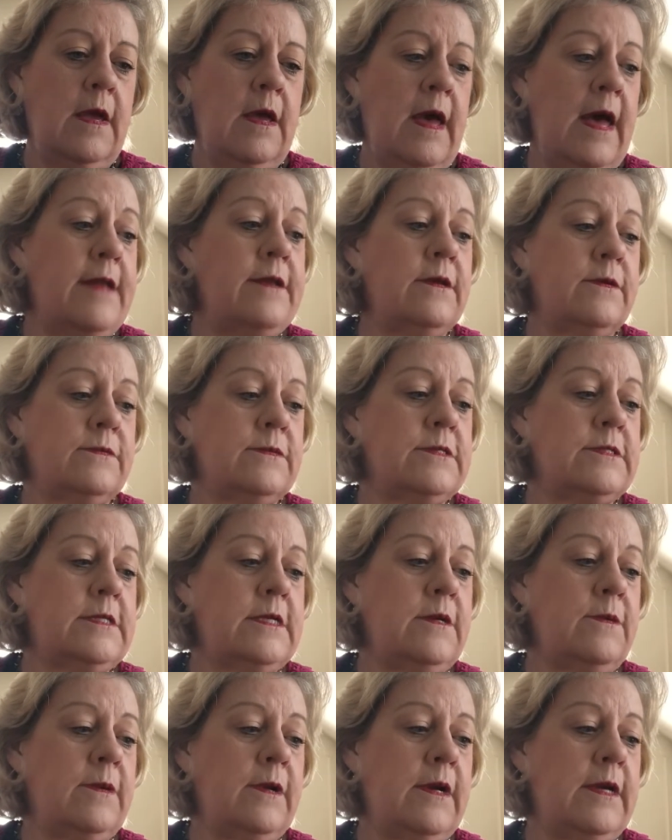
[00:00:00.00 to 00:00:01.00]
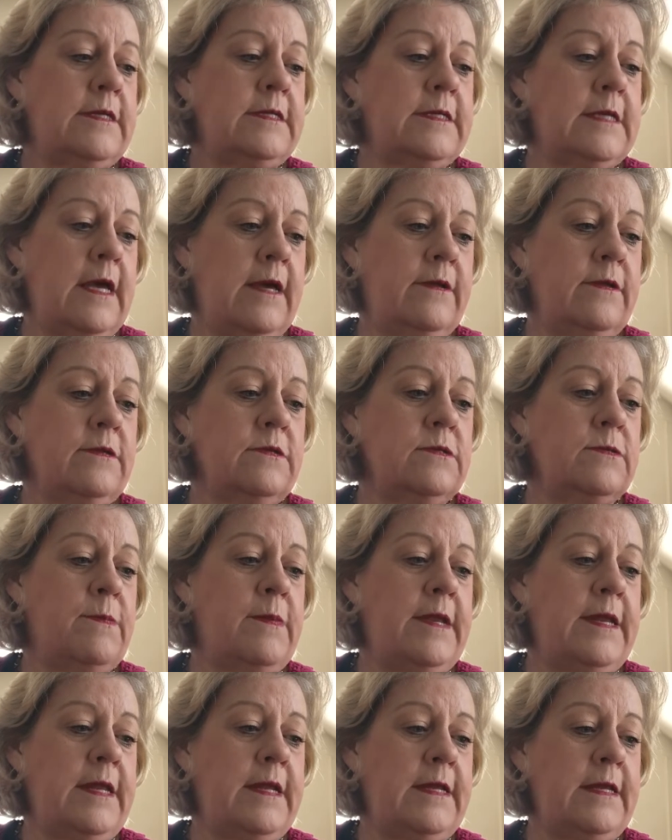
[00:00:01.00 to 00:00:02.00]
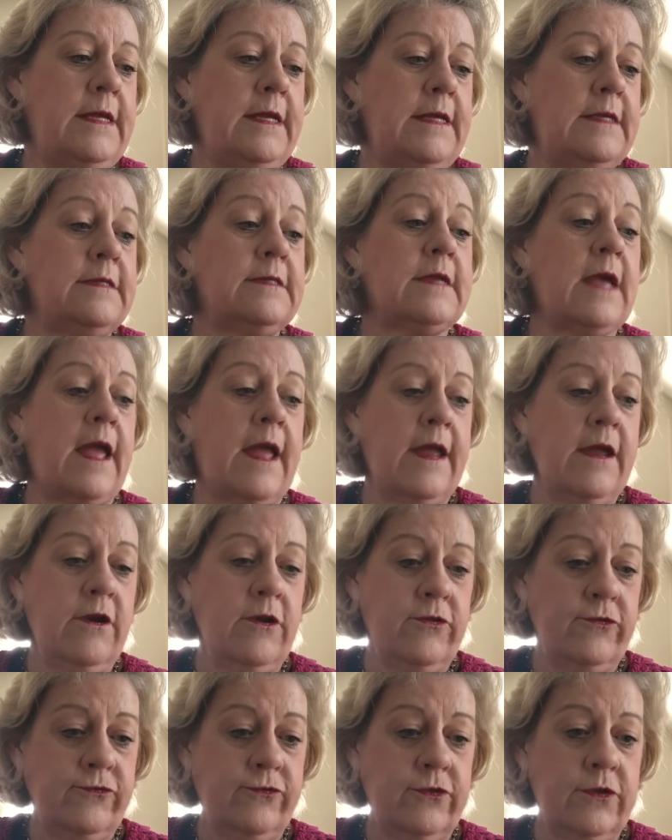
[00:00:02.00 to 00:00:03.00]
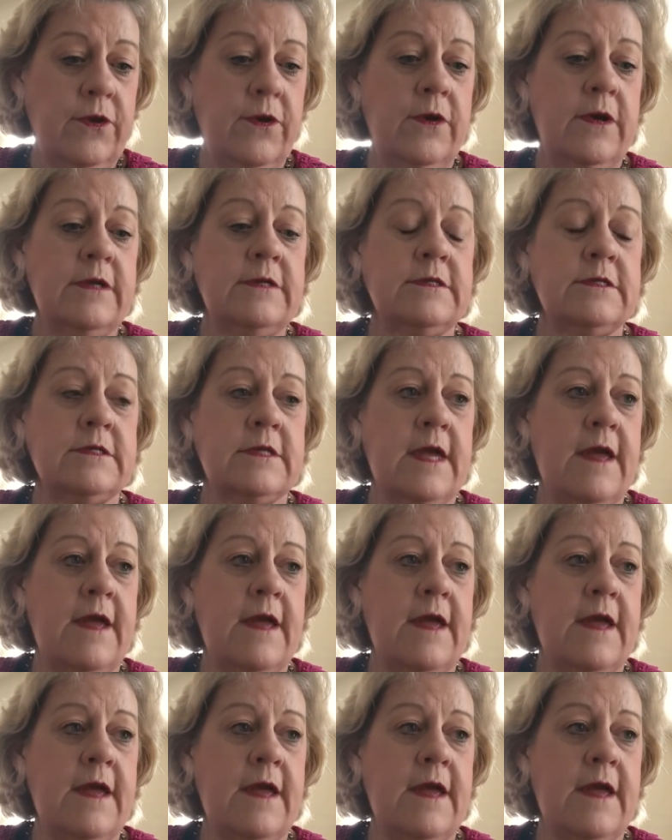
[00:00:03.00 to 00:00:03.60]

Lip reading: I don't see where it tells, but it is anchor floss,